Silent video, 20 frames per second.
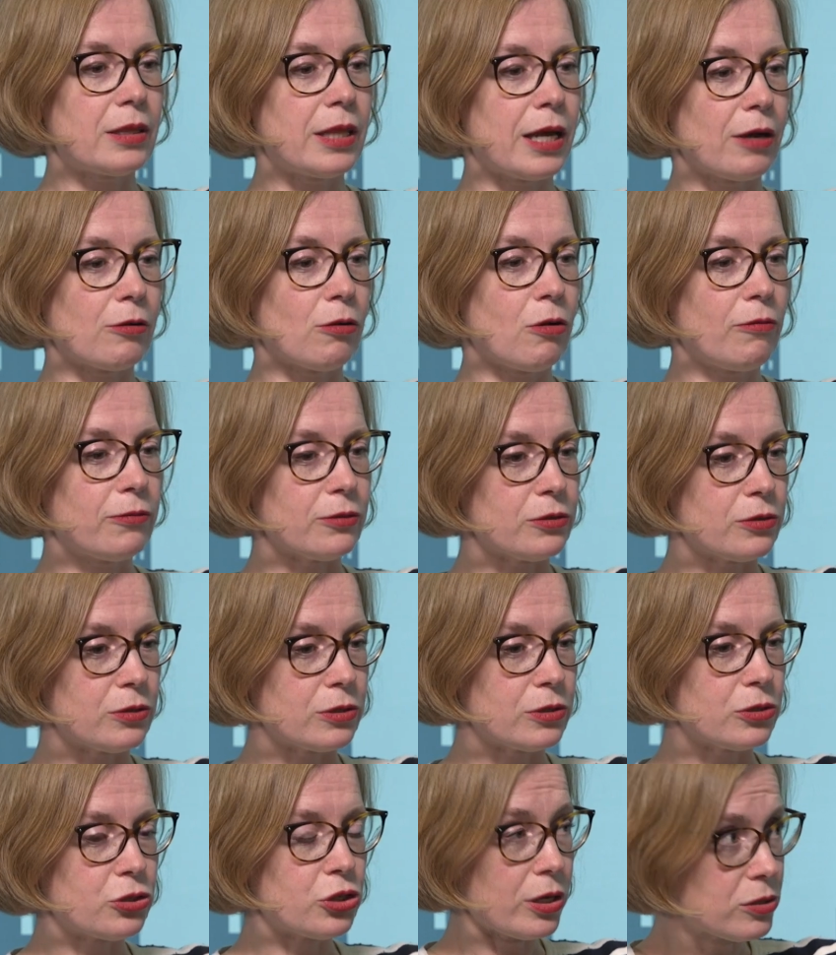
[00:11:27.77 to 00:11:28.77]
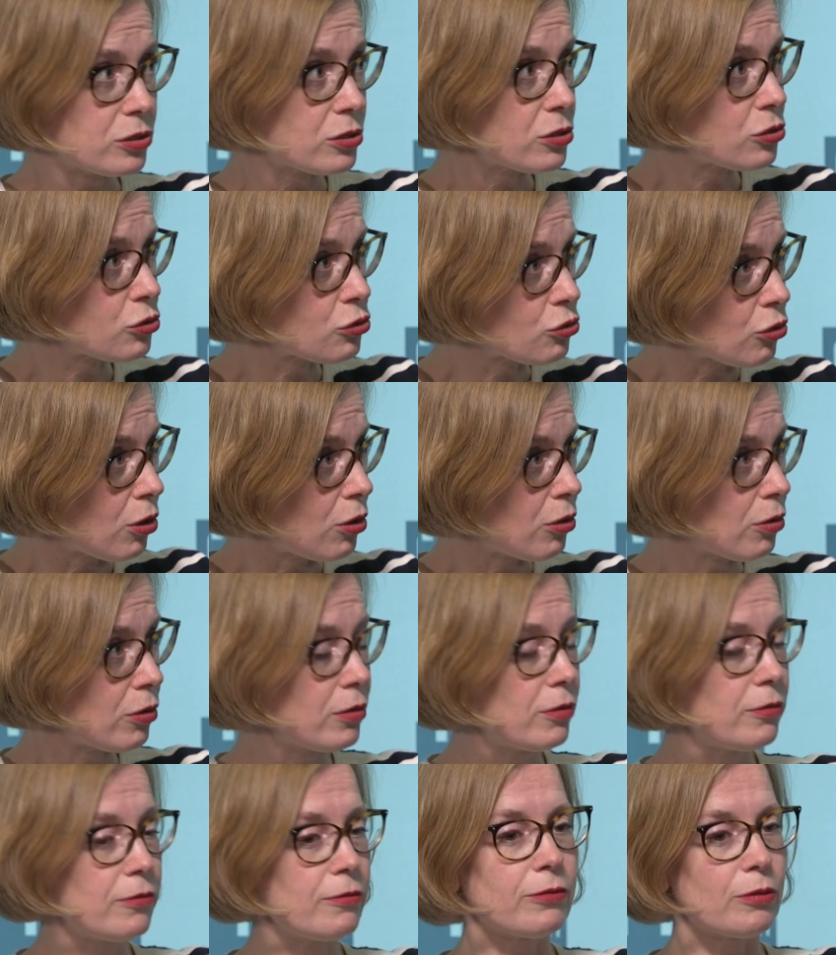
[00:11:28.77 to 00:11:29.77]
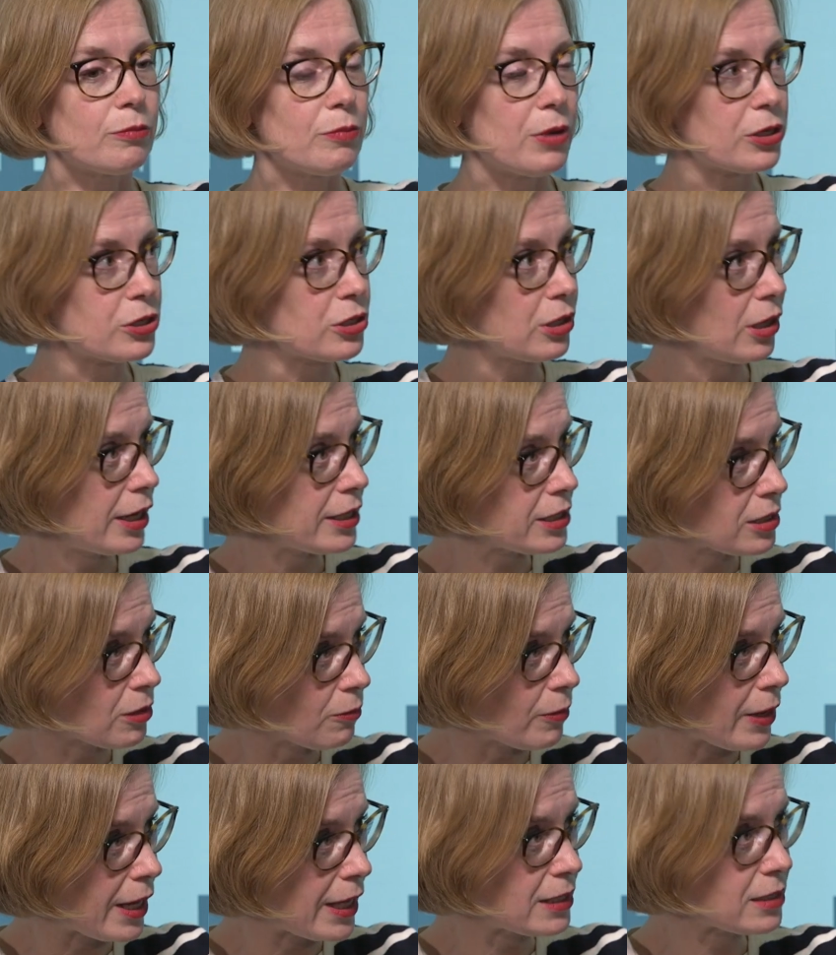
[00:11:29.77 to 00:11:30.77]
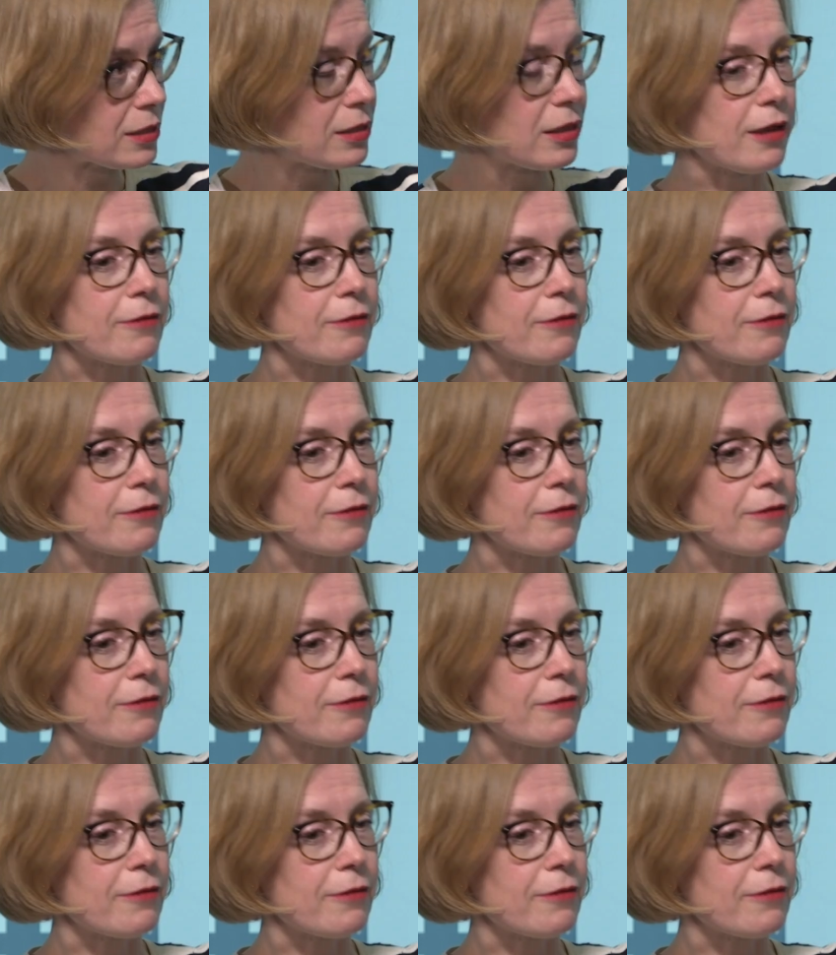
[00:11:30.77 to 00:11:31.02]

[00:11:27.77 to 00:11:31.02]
They're often just as strong for much lighter weight,